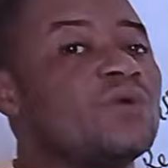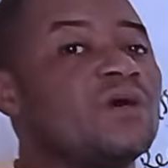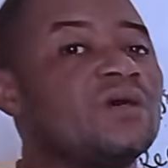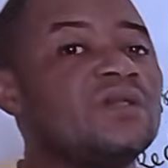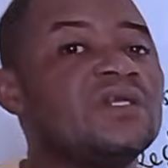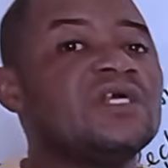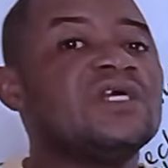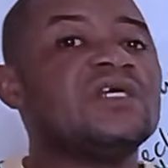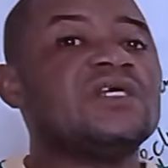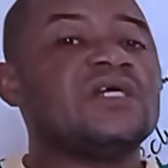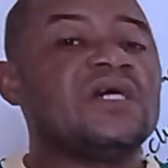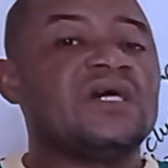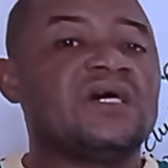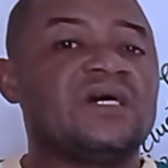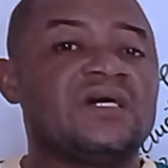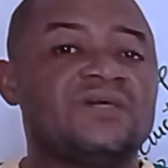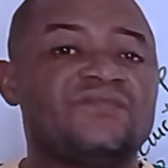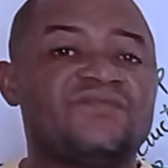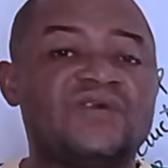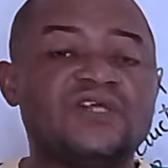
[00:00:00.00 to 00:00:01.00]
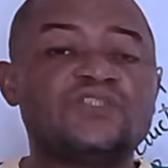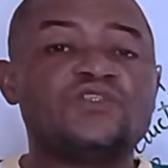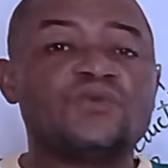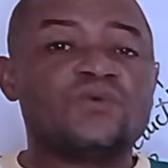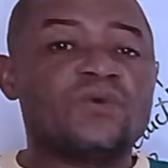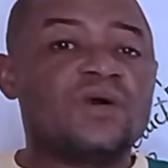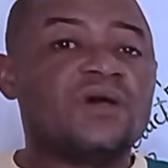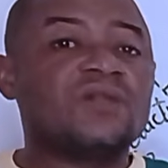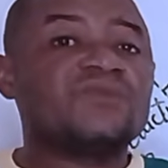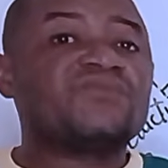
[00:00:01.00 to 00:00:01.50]
Waal
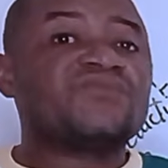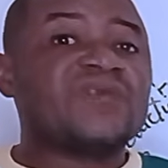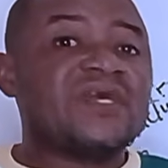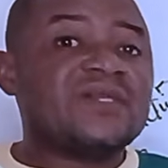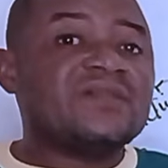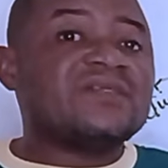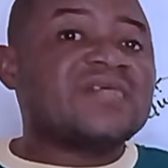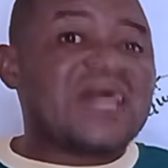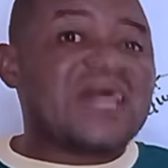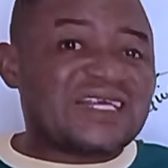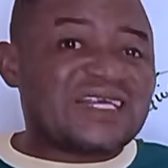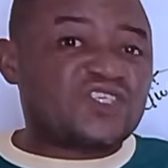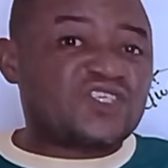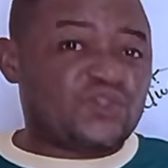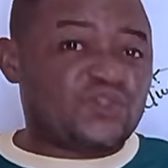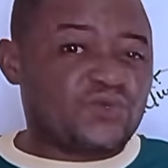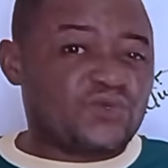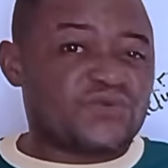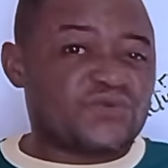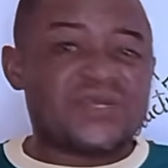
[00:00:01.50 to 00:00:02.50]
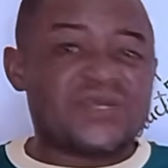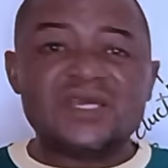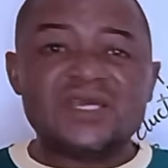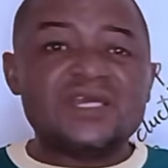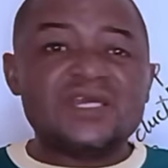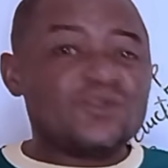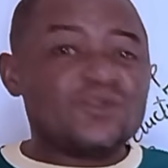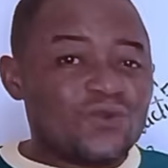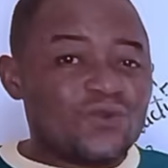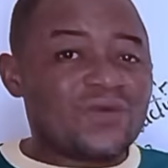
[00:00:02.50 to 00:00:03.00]
real gas theory
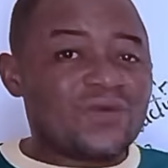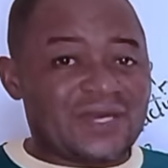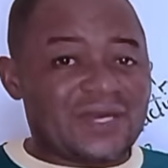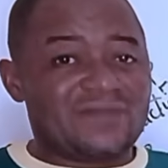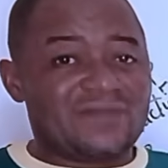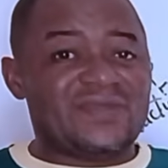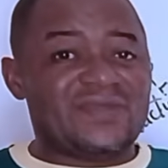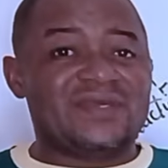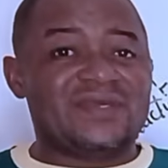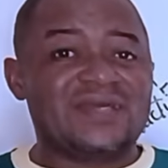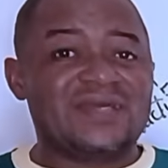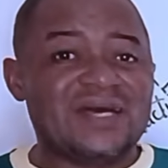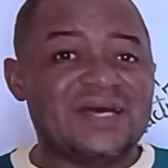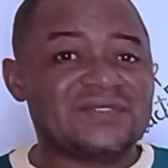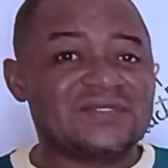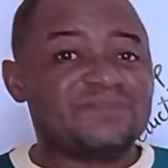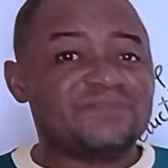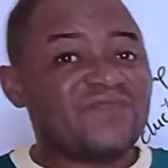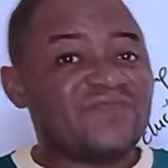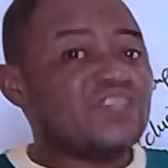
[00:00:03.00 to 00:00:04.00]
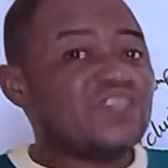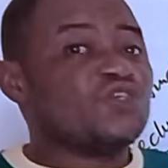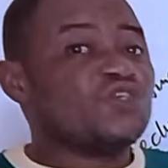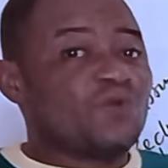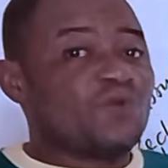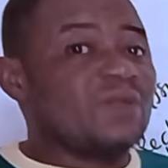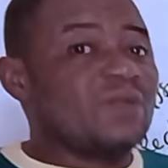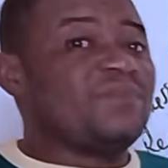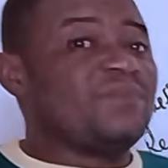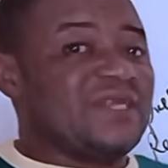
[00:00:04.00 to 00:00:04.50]
look at a gas. Van der
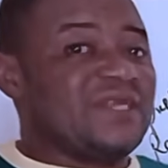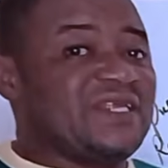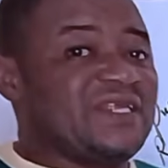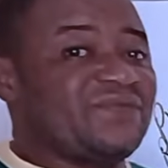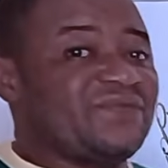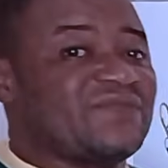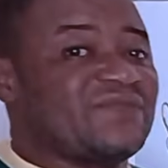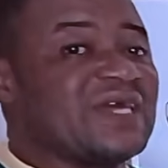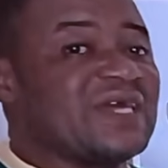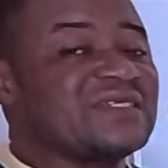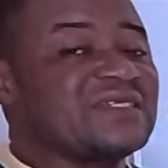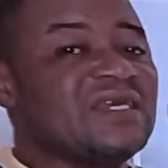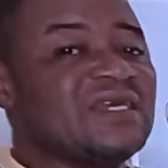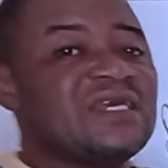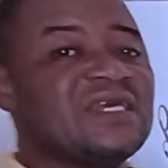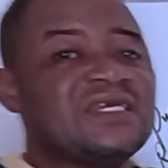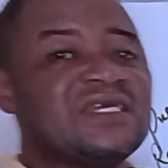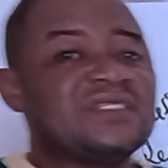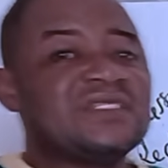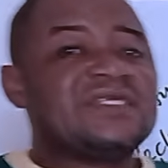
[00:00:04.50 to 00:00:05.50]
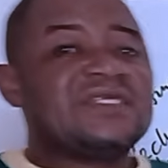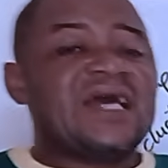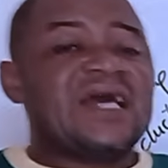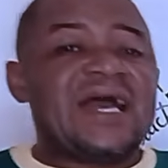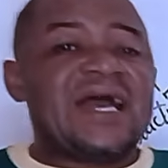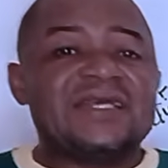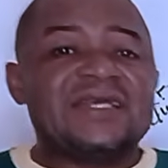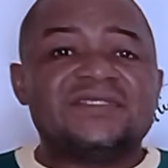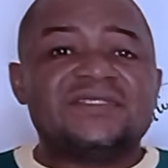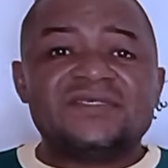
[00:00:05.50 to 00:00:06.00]
Waal believed that the
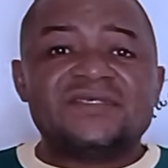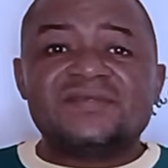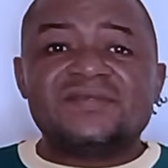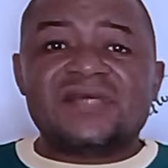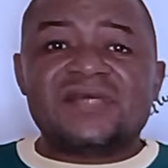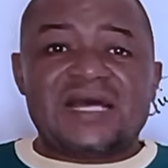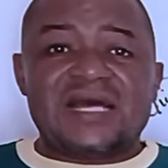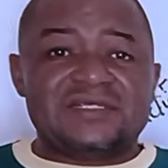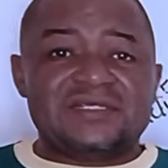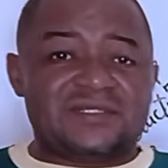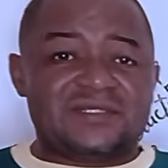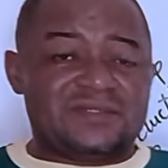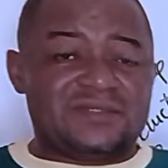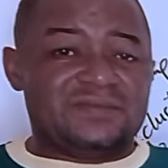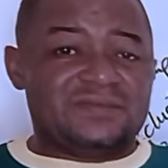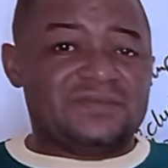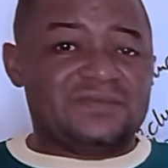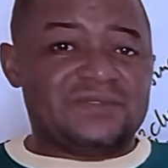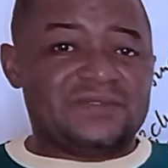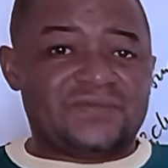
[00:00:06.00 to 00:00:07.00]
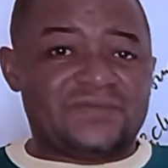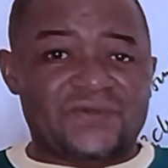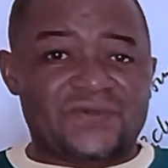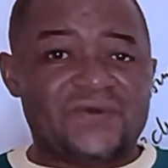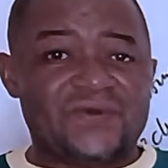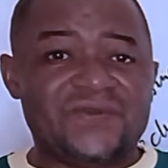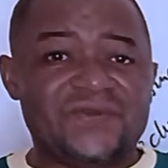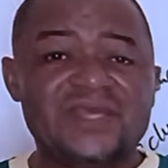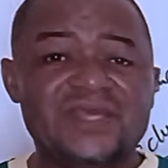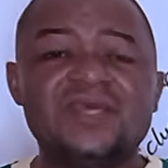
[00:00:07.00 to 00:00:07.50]
ideal gas
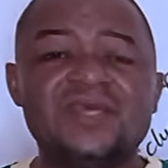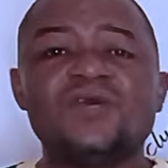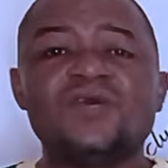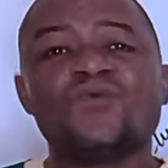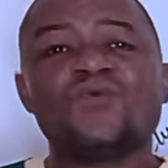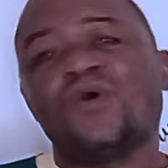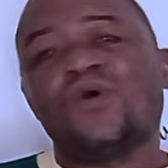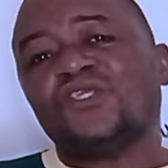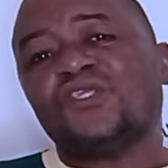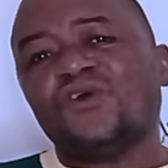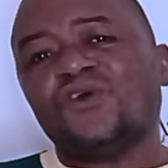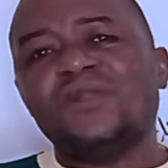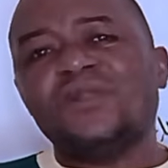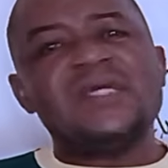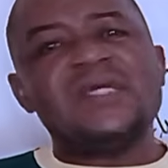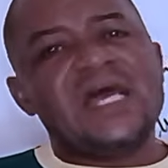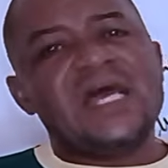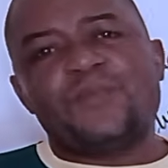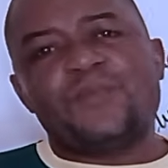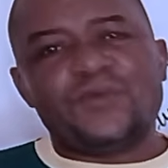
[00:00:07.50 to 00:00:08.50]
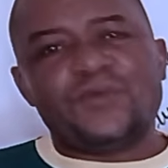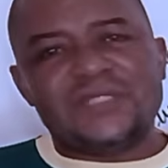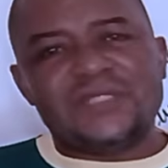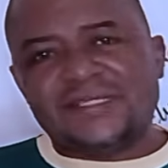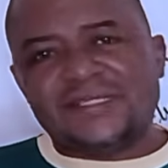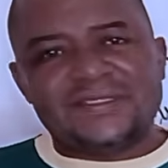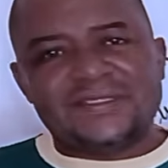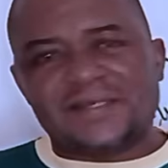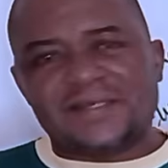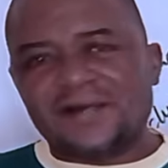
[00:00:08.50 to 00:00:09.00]
theory was only
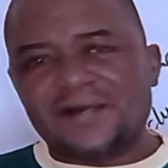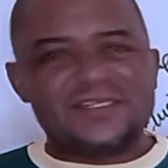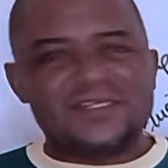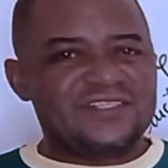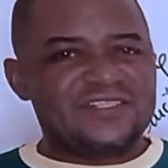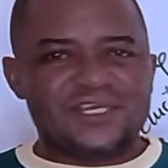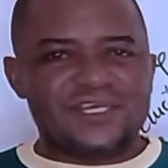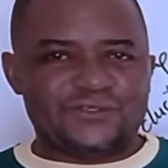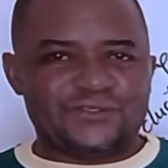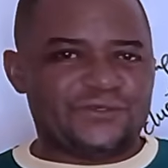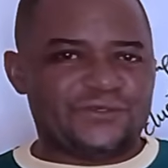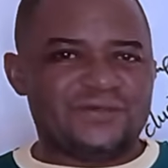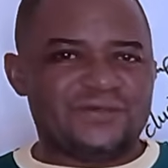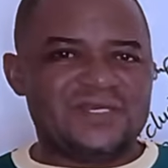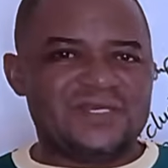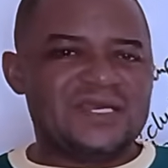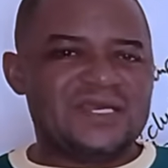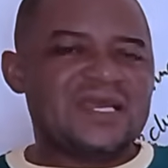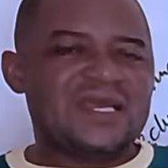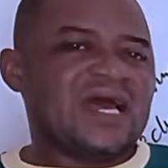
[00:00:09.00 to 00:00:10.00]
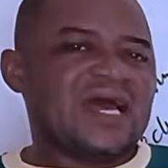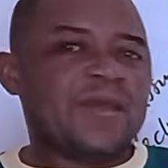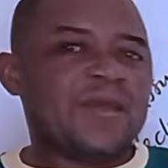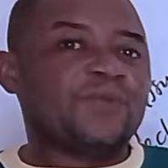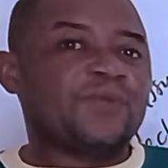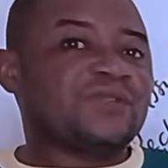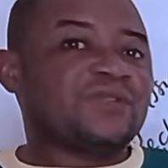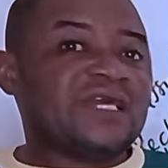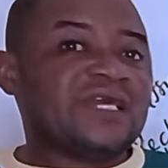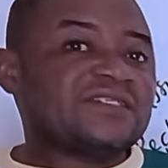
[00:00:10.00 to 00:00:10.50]
hypothetical in nature.
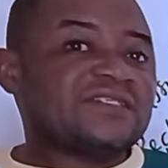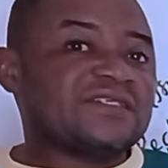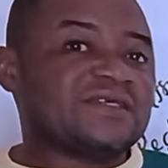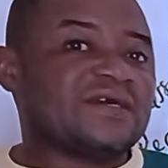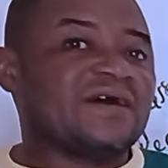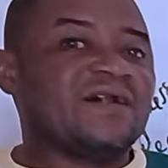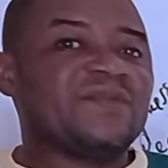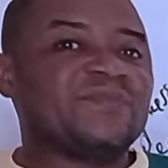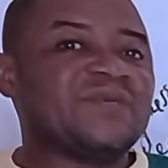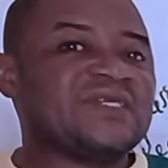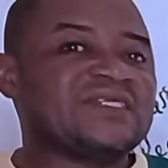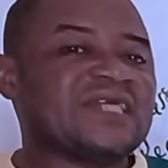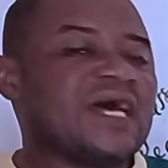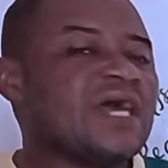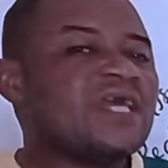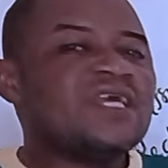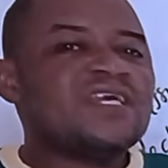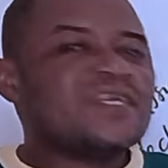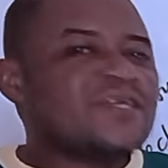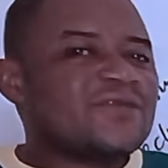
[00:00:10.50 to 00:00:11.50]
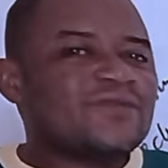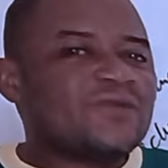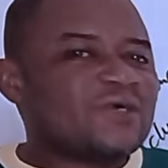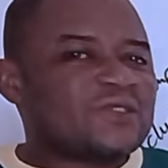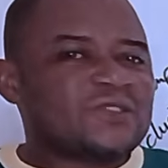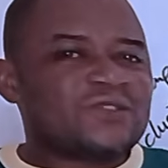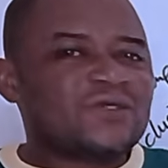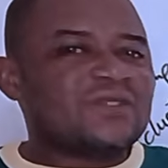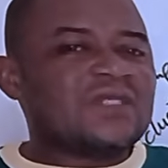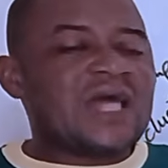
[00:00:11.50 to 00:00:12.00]
Hypothetical means that it
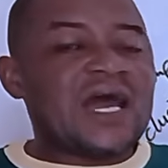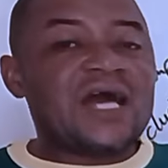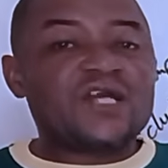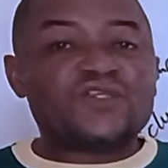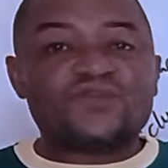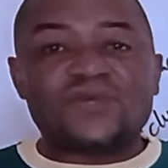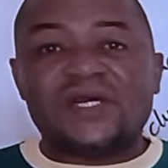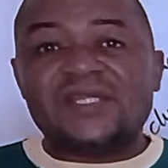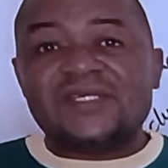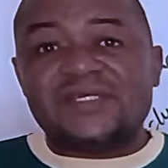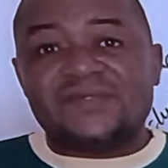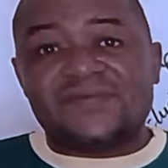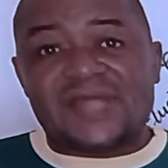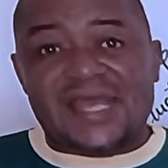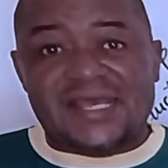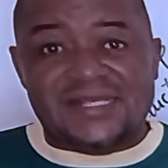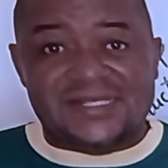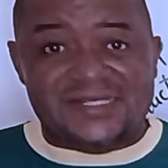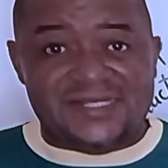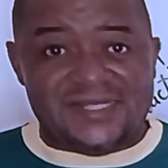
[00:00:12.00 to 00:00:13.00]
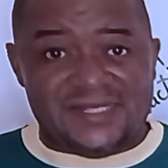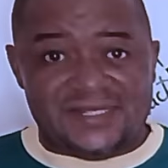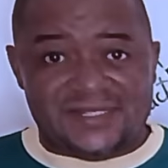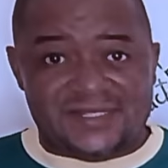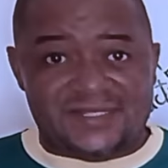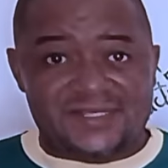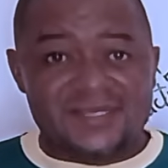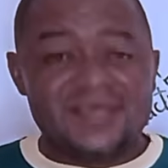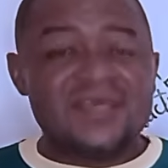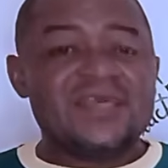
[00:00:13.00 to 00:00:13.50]
does not actually
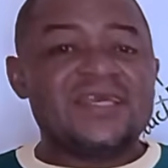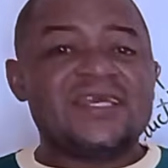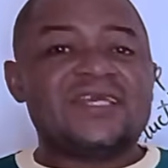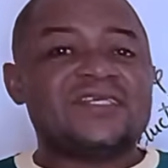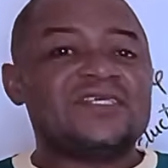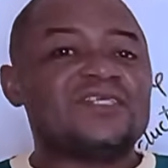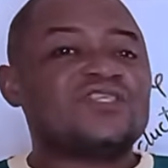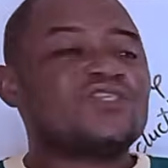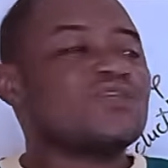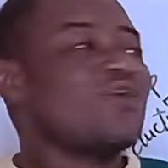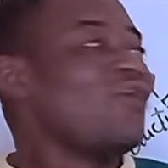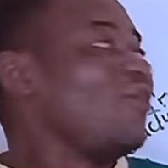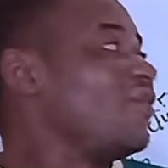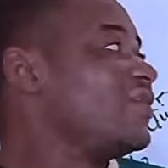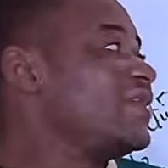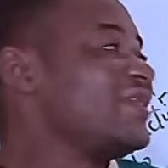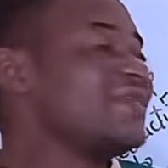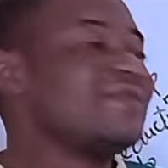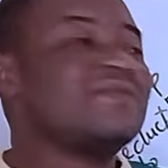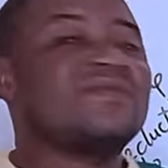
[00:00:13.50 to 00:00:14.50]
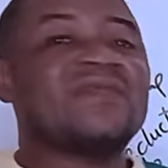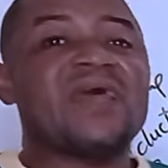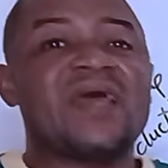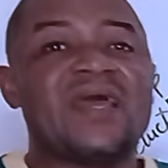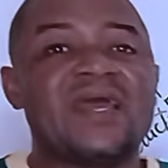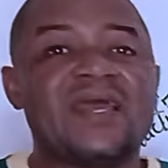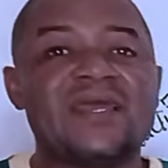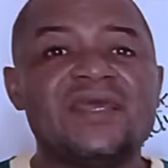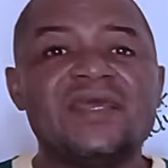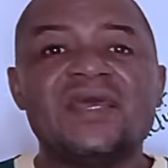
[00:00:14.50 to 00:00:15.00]
exist. It is only
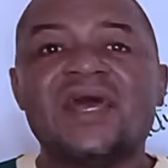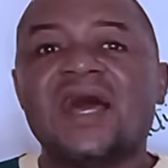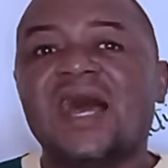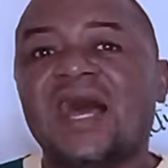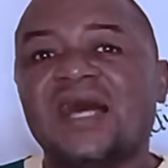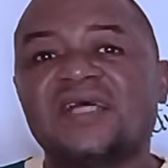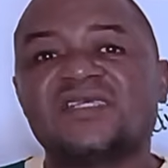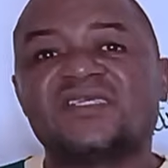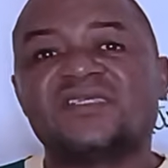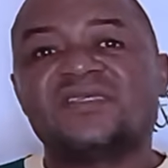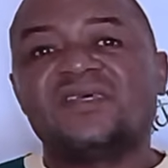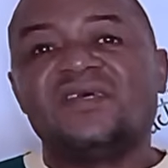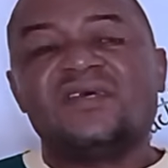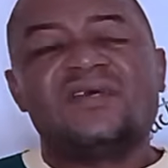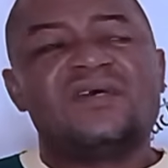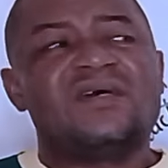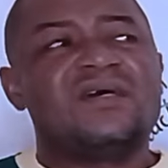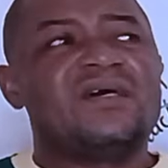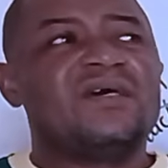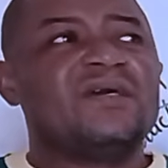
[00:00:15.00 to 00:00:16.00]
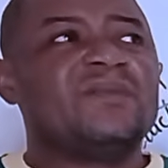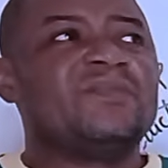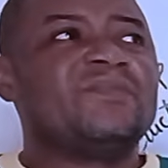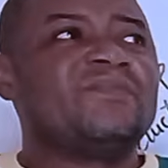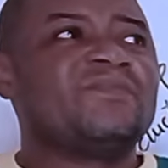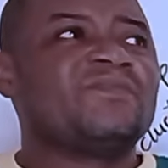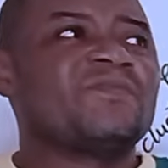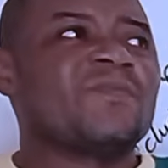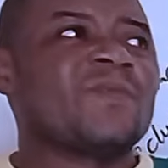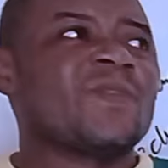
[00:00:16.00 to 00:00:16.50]
there as
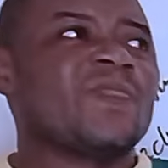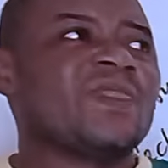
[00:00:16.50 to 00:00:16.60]
an